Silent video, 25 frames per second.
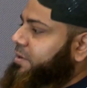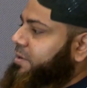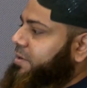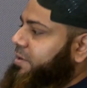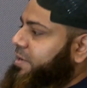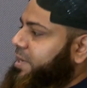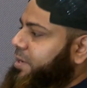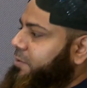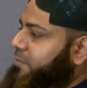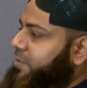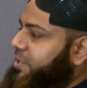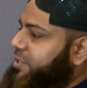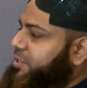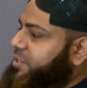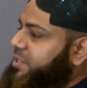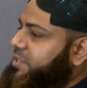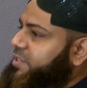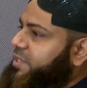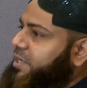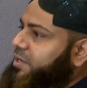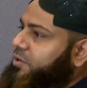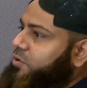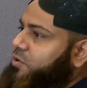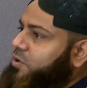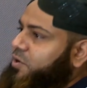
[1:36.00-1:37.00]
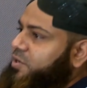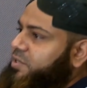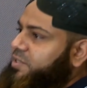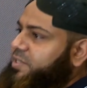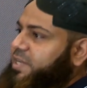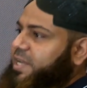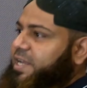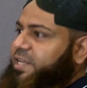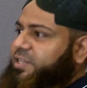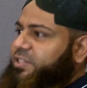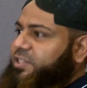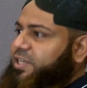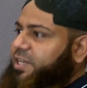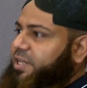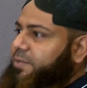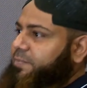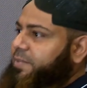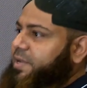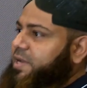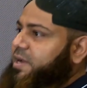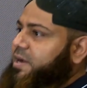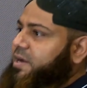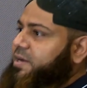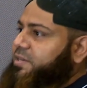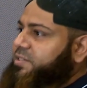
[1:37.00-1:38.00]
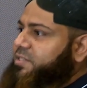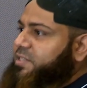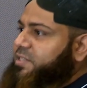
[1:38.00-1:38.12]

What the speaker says: regulations and laws like GDPR,